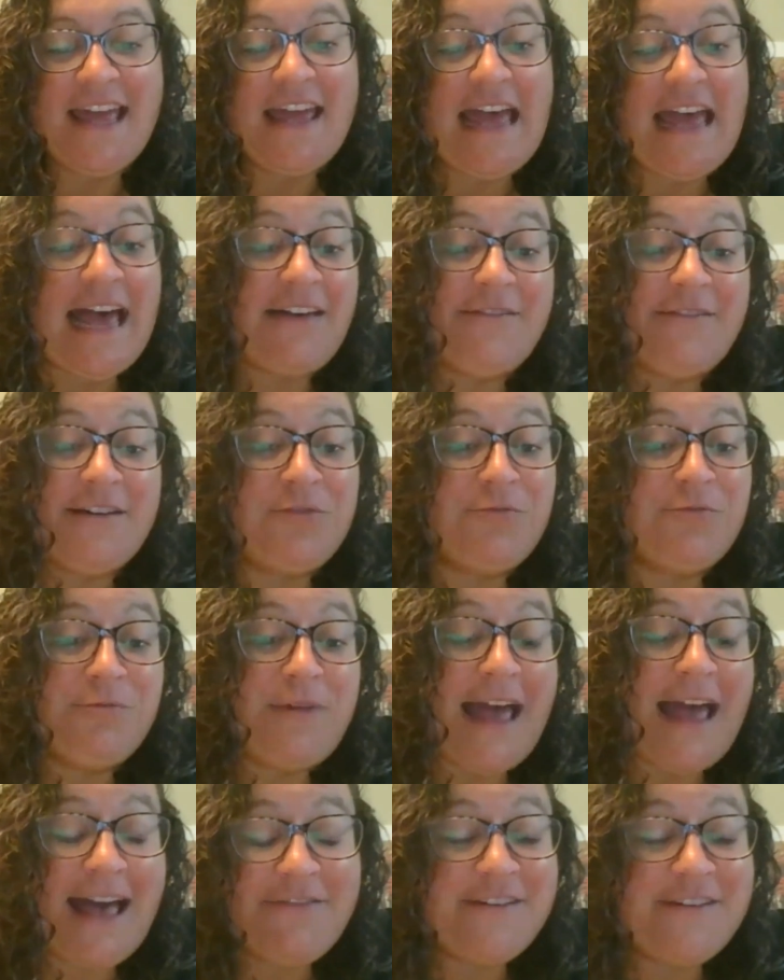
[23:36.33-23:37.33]

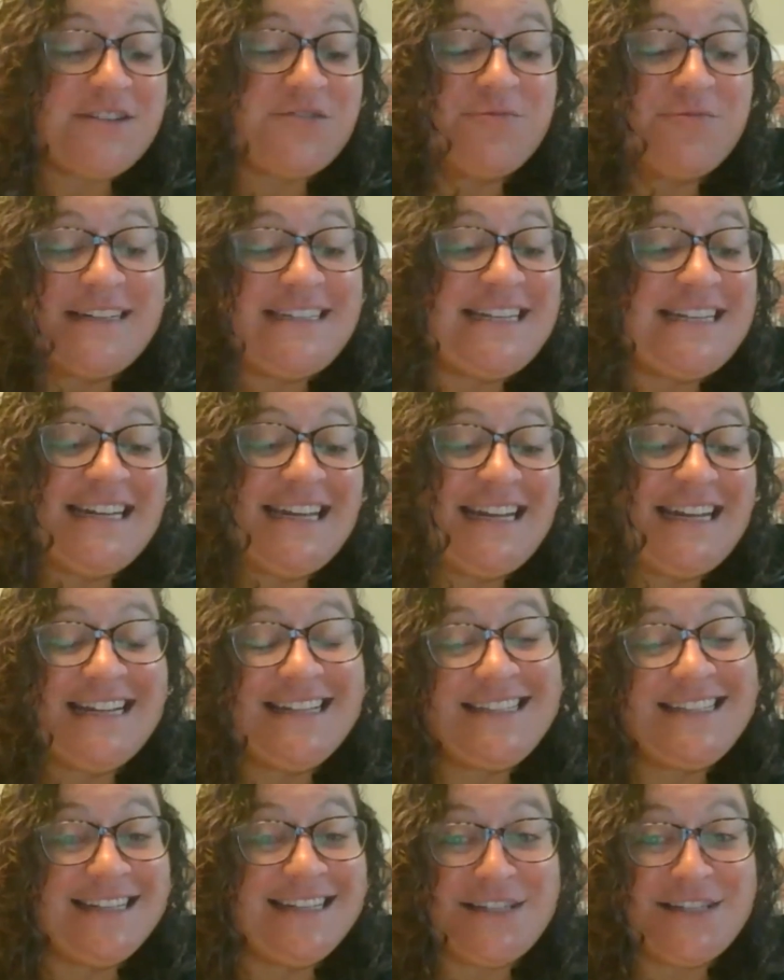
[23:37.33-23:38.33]
haven't written in
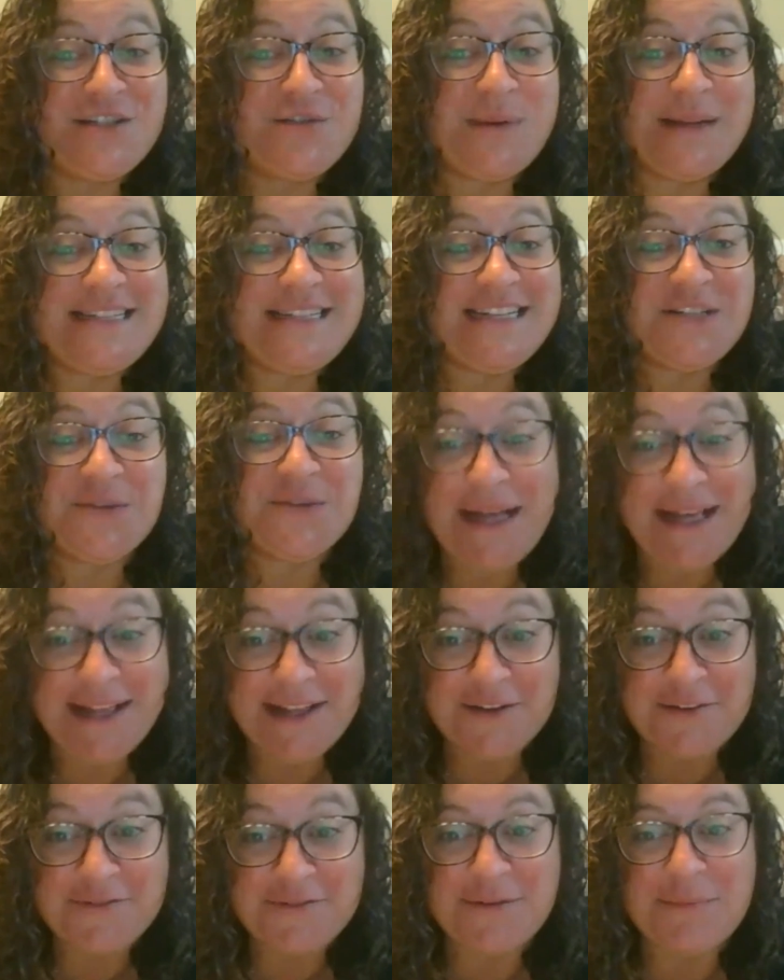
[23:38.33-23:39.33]
it since
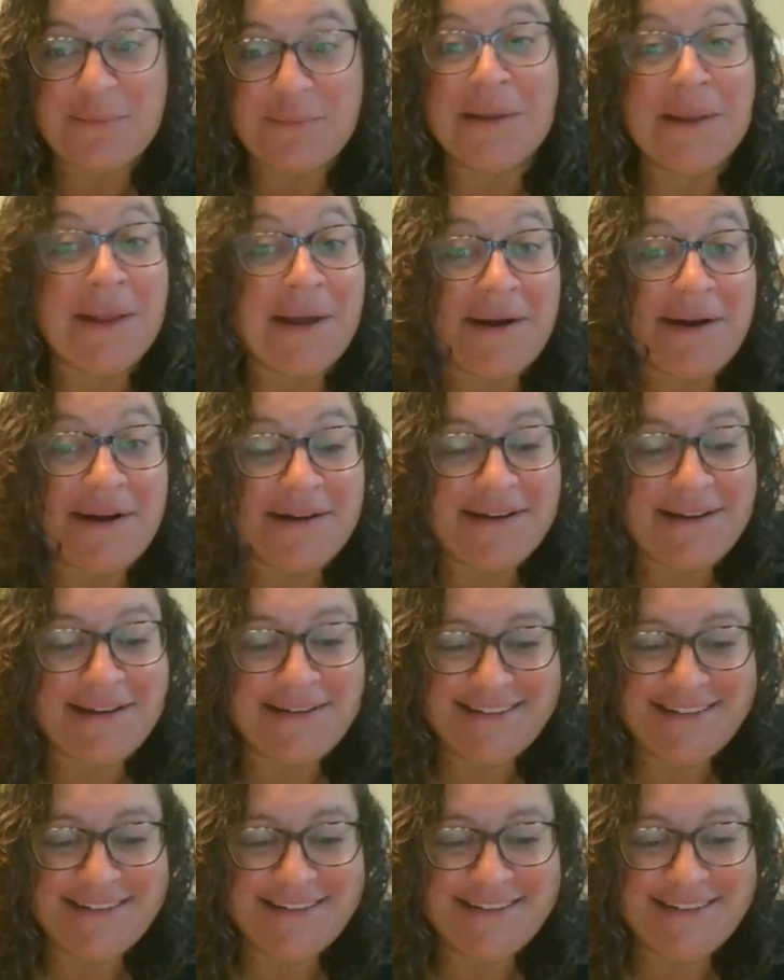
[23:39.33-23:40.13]
2012 blog.